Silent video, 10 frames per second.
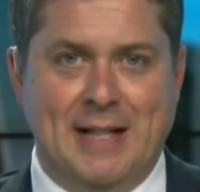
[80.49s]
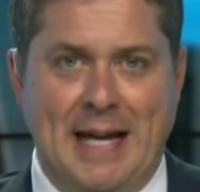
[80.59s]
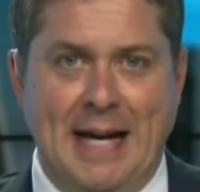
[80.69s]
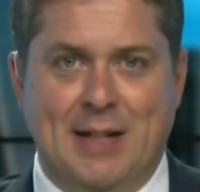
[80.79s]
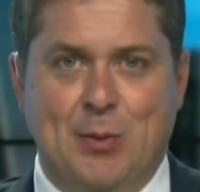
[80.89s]

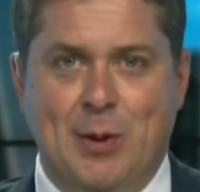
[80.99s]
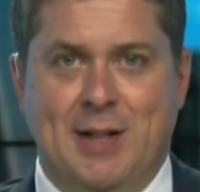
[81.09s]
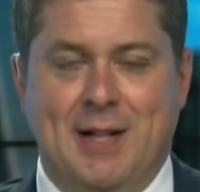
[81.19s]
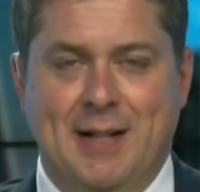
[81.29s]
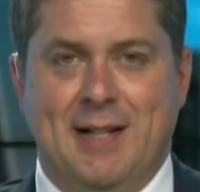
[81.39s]
That's
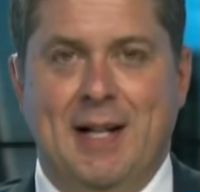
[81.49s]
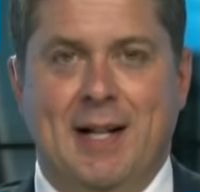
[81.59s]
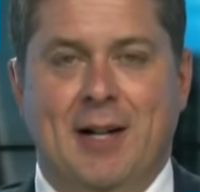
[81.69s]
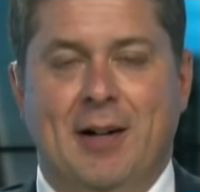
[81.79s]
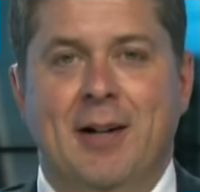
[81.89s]
what's at stake
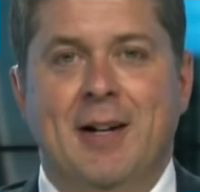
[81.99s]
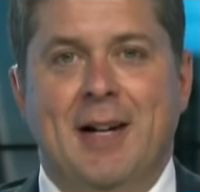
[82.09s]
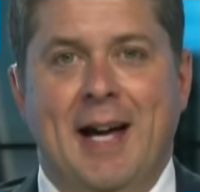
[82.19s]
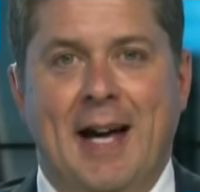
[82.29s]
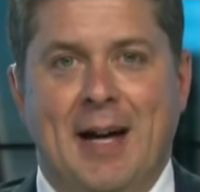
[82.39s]
here,
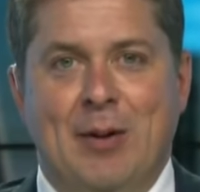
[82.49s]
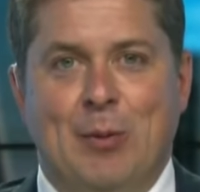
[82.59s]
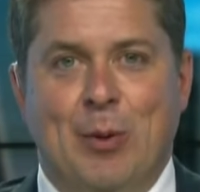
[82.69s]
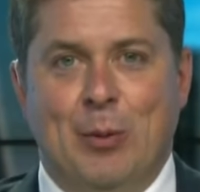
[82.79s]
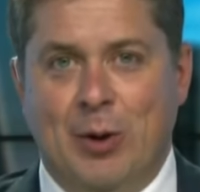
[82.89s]
and
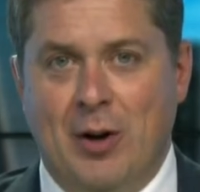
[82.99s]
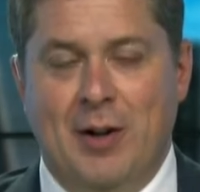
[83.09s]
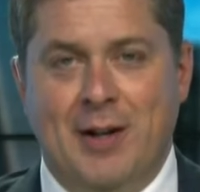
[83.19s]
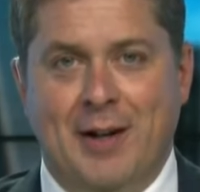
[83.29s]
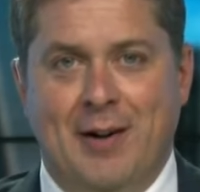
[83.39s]
what we're
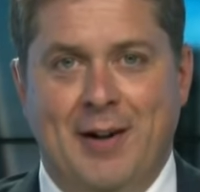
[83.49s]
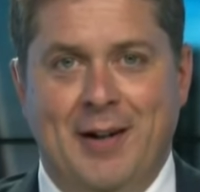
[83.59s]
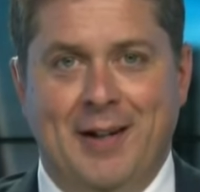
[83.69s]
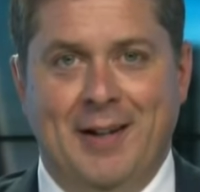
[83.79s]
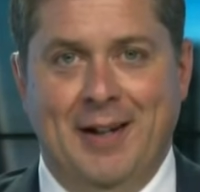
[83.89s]
calling
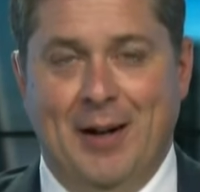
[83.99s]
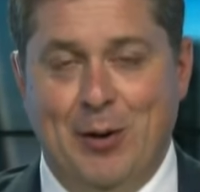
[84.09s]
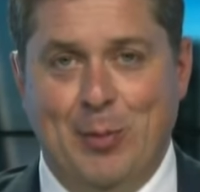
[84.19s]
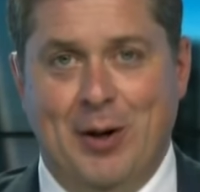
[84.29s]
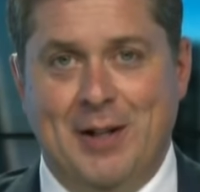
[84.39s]
on the
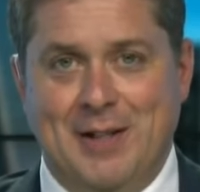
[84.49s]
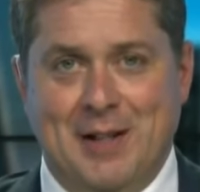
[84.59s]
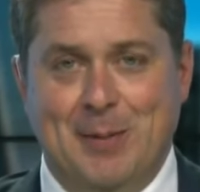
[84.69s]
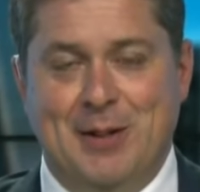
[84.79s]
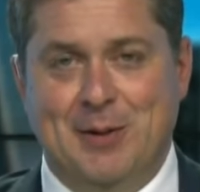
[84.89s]
other parties to
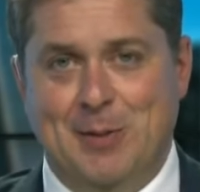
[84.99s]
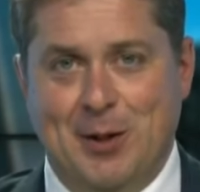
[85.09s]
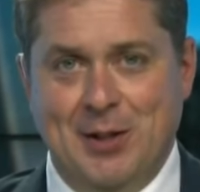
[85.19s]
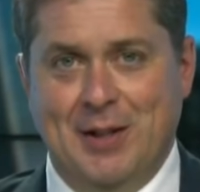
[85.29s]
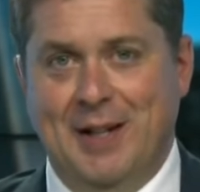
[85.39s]
commit to,
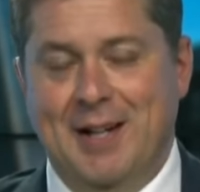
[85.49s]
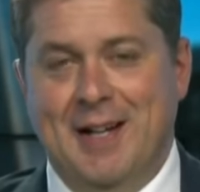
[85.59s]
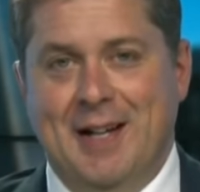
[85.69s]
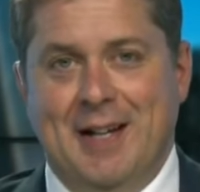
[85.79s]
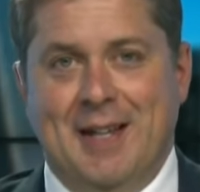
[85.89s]
especially the